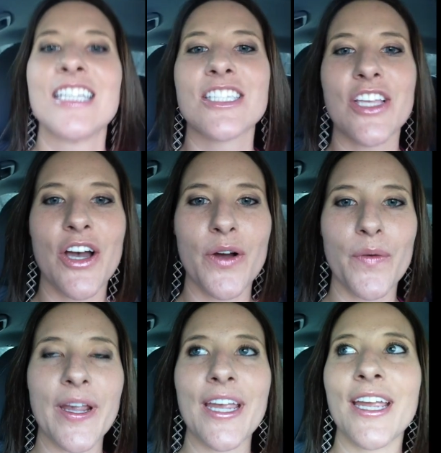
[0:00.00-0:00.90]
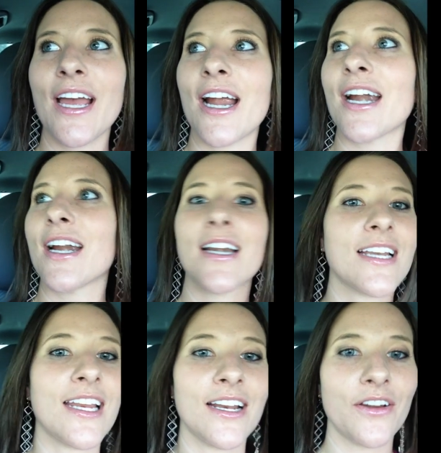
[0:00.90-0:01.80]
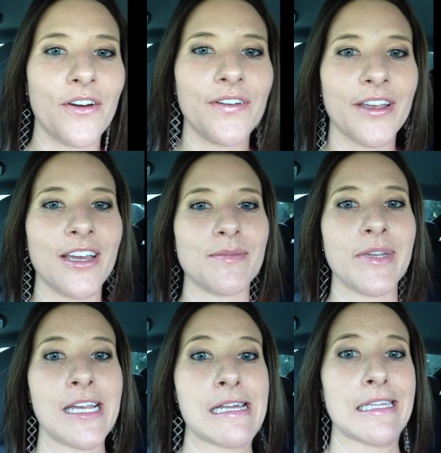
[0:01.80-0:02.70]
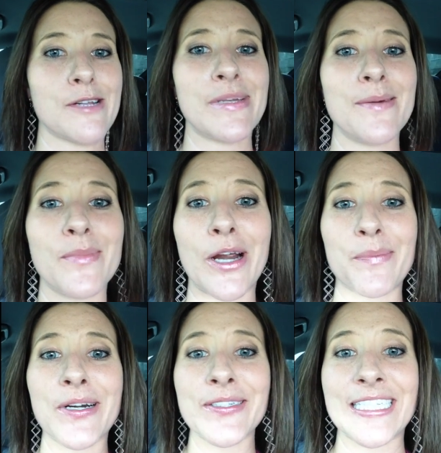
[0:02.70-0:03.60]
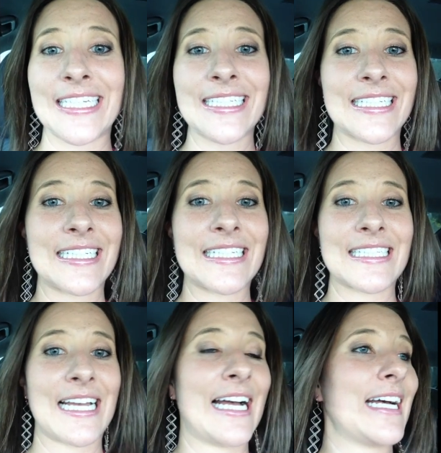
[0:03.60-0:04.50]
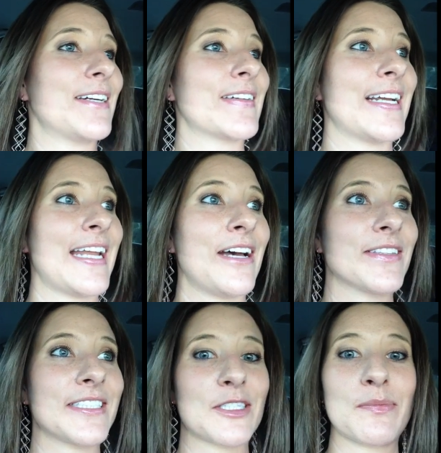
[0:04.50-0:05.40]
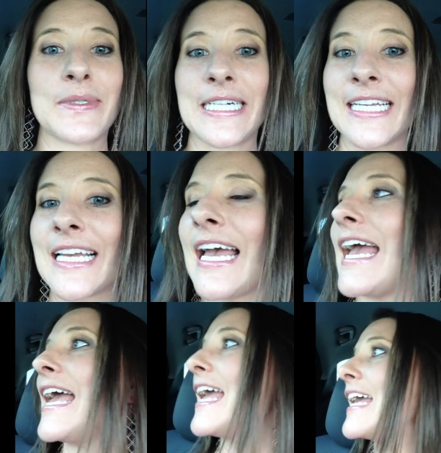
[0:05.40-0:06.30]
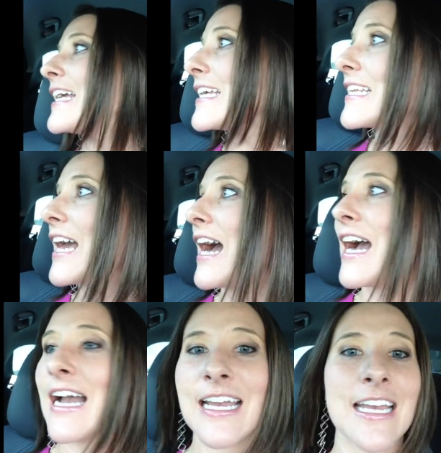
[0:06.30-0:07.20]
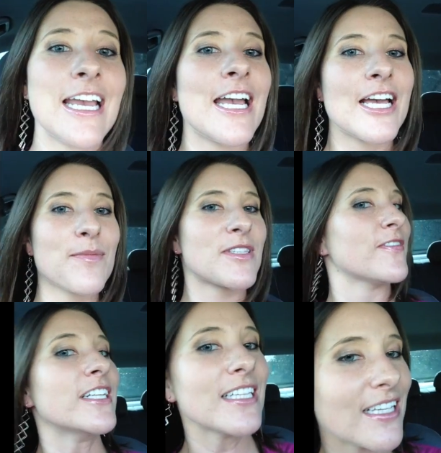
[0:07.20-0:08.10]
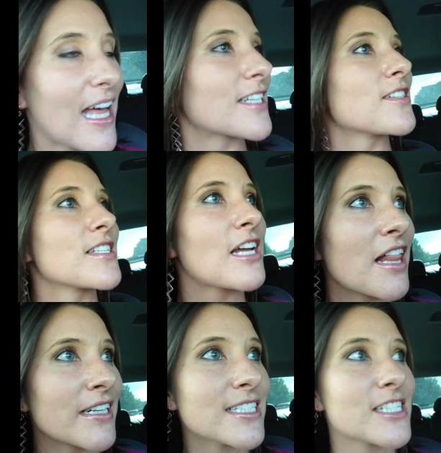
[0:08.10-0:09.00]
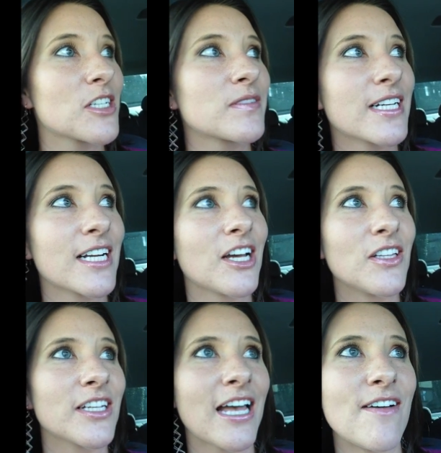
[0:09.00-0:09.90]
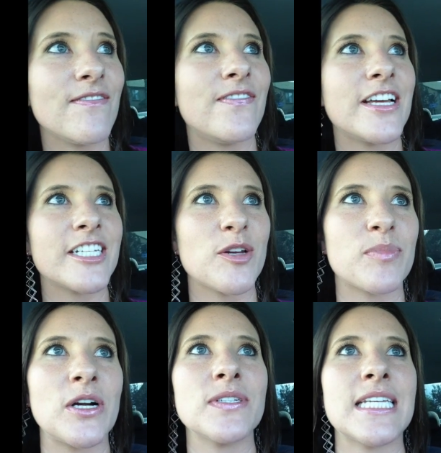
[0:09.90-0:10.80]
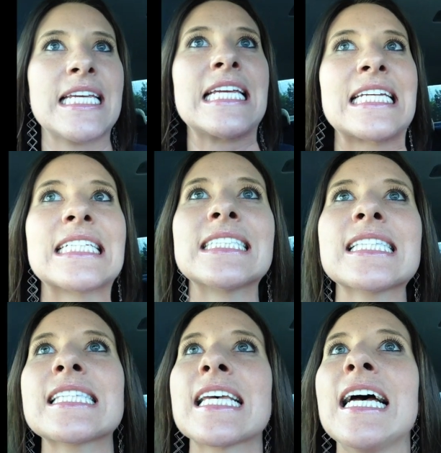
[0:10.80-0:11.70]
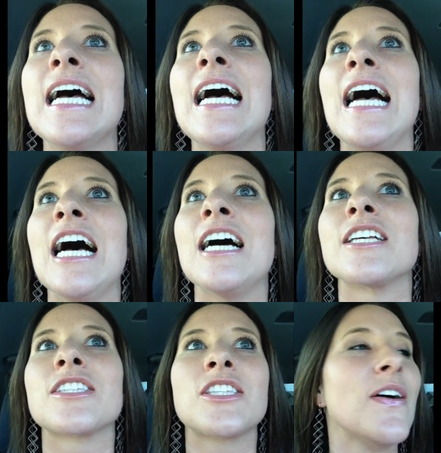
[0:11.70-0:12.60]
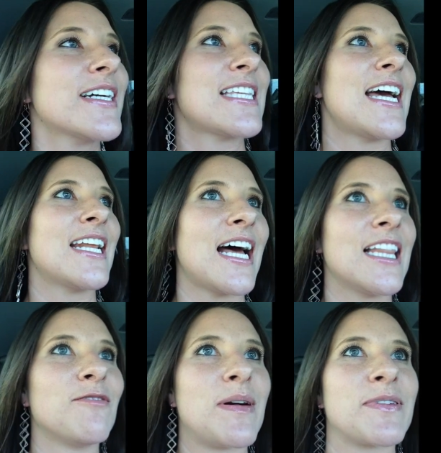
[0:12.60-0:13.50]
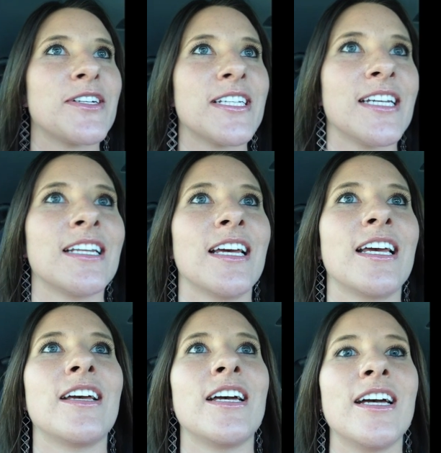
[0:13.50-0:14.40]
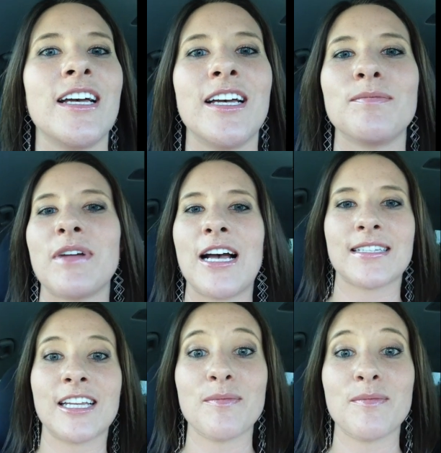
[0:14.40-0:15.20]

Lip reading: So we are needing to go and get me a little bit more protein because I ran out this morning, and I am severely lactose intolerant, so we're going to go look at veggie proteins. So excited. I love my protein. Ask